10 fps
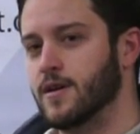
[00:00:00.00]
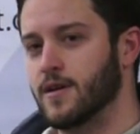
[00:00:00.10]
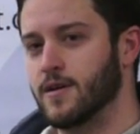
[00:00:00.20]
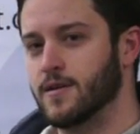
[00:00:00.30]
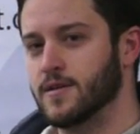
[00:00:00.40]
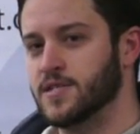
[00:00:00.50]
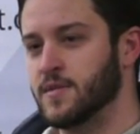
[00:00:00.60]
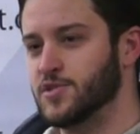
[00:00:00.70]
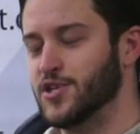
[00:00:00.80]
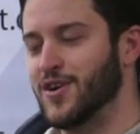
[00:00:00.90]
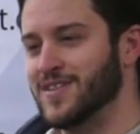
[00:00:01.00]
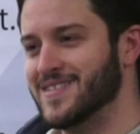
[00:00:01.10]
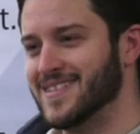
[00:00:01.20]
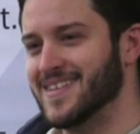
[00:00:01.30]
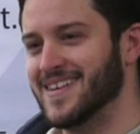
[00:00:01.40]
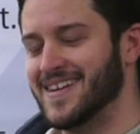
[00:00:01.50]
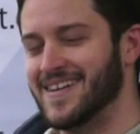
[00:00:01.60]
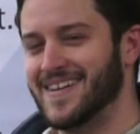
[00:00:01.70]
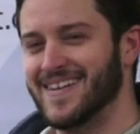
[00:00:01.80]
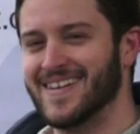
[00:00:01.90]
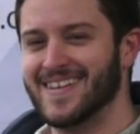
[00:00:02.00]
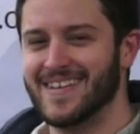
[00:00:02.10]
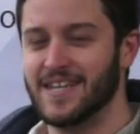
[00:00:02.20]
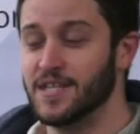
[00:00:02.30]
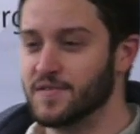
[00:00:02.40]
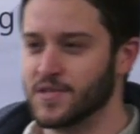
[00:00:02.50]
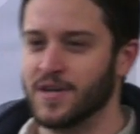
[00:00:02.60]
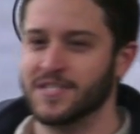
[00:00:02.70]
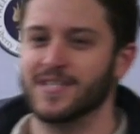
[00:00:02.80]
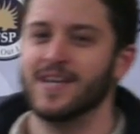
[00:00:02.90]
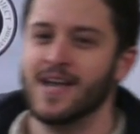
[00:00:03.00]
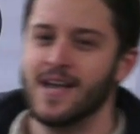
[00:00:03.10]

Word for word: Uh, his name is John, uh, and he lives in Austin.